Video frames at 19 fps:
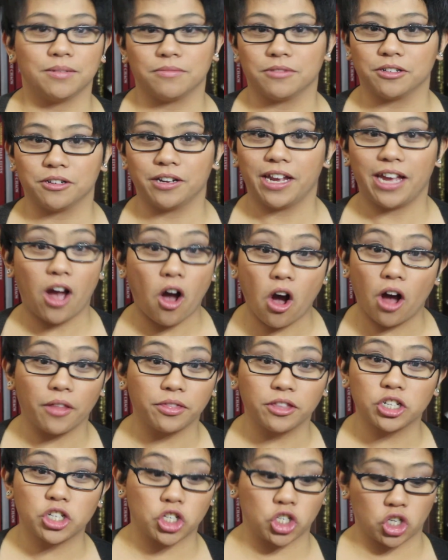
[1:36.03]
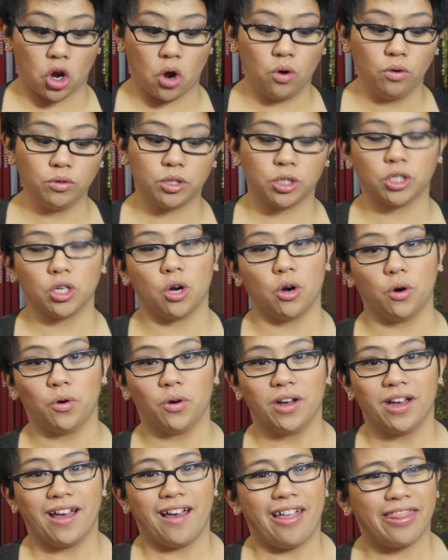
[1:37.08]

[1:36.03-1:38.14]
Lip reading: Ti'Mur on the show, so